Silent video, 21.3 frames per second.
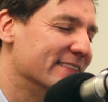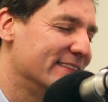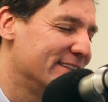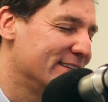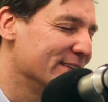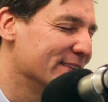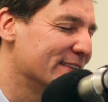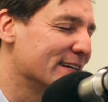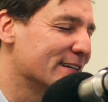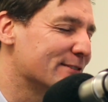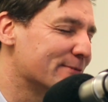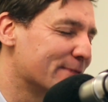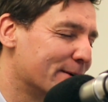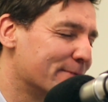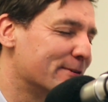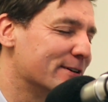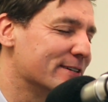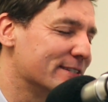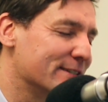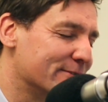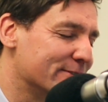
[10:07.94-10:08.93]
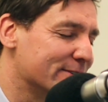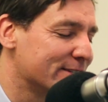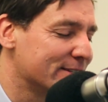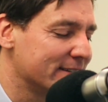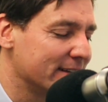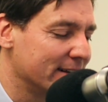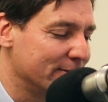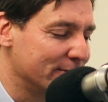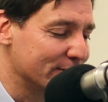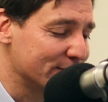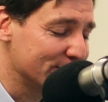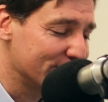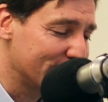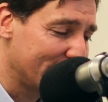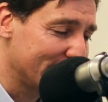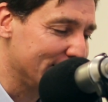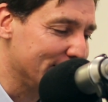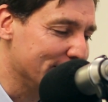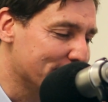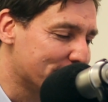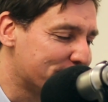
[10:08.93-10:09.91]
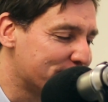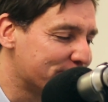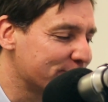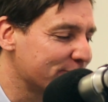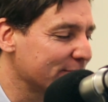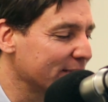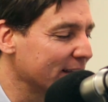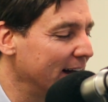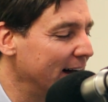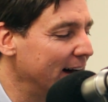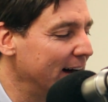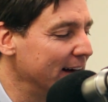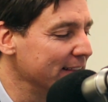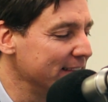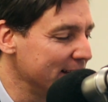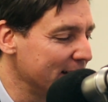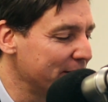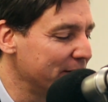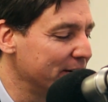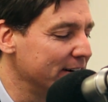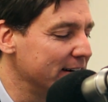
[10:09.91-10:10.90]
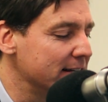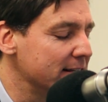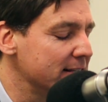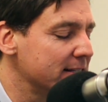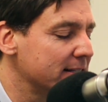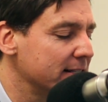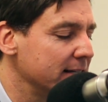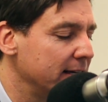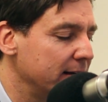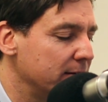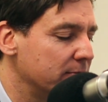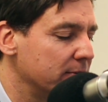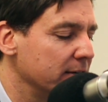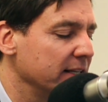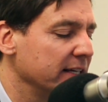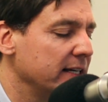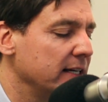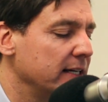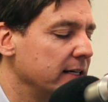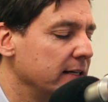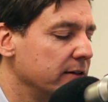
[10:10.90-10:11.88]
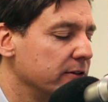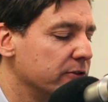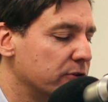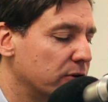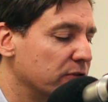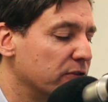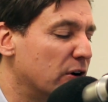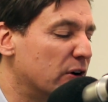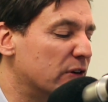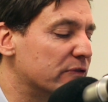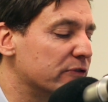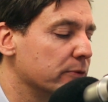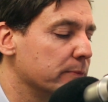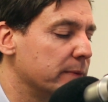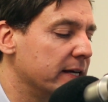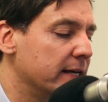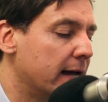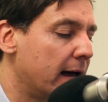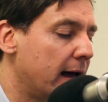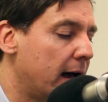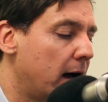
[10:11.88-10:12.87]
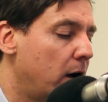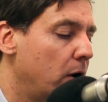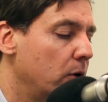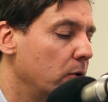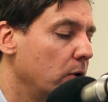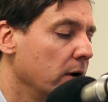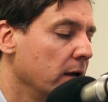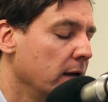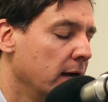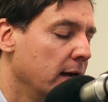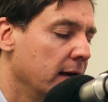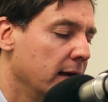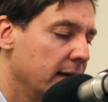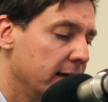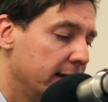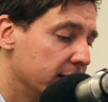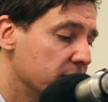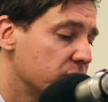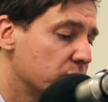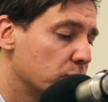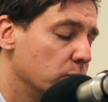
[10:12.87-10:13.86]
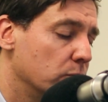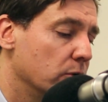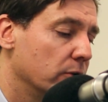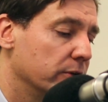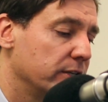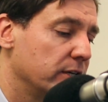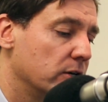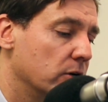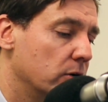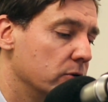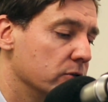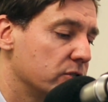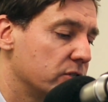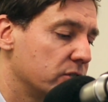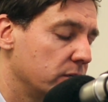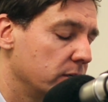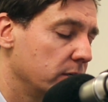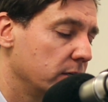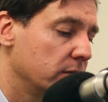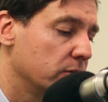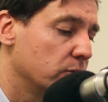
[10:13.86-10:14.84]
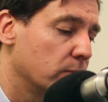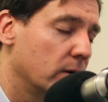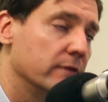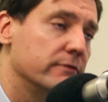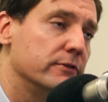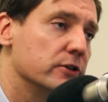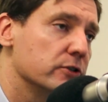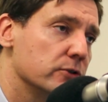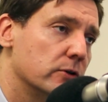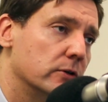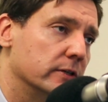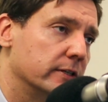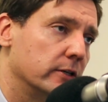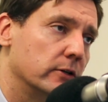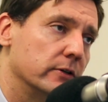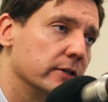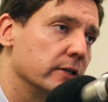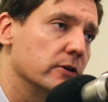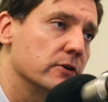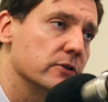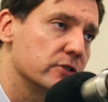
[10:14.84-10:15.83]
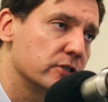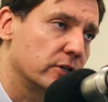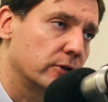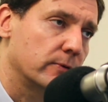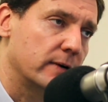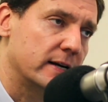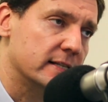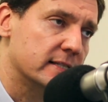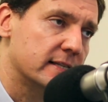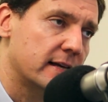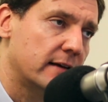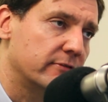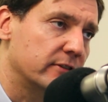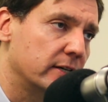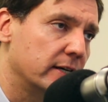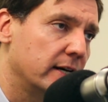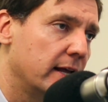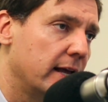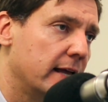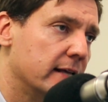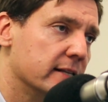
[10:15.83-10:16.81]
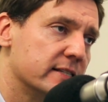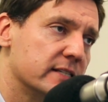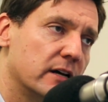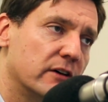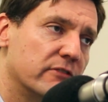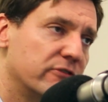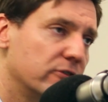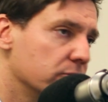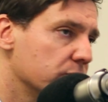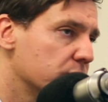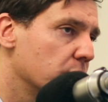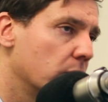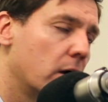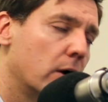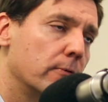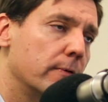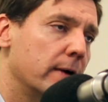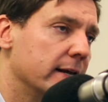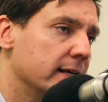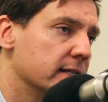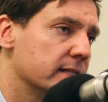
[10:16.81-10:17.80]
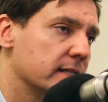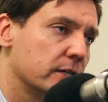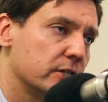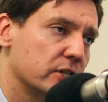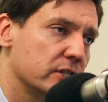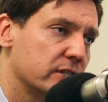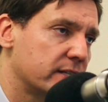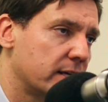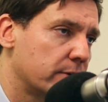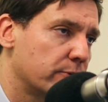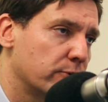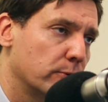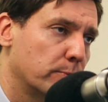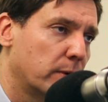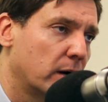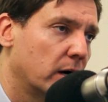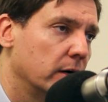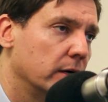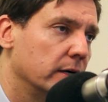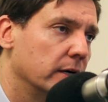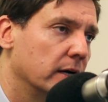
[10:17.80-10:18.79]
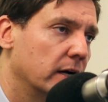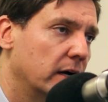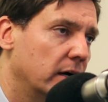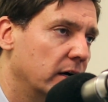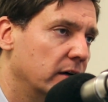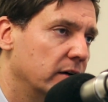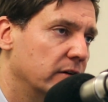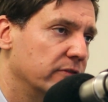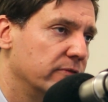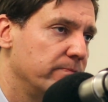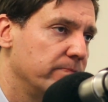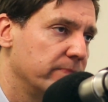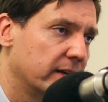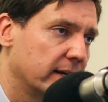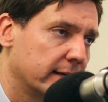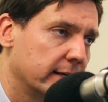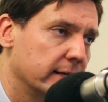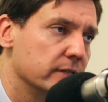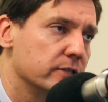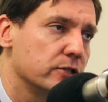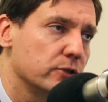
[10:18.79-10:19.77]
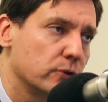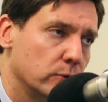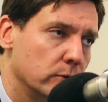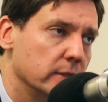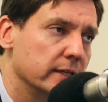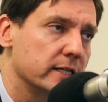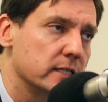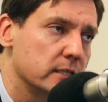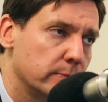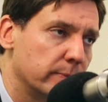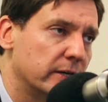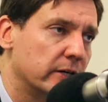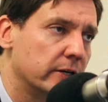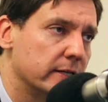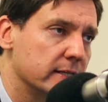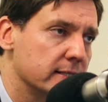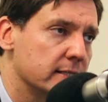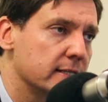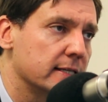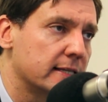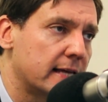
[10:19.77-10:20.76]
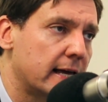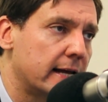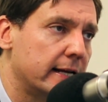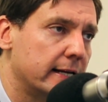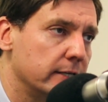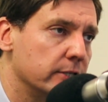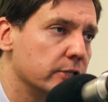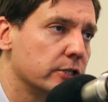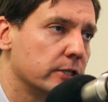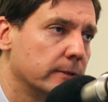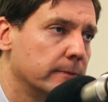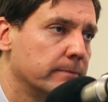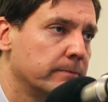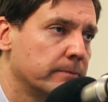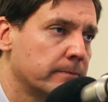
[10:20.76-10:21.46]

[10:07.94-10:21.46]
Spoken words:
Two things. One was it was funny. The other is it really drove home for me how his school only goes to 12 years old. It only goes to grade 7. And cell phones are already such a central part of a kid's school experience at that age.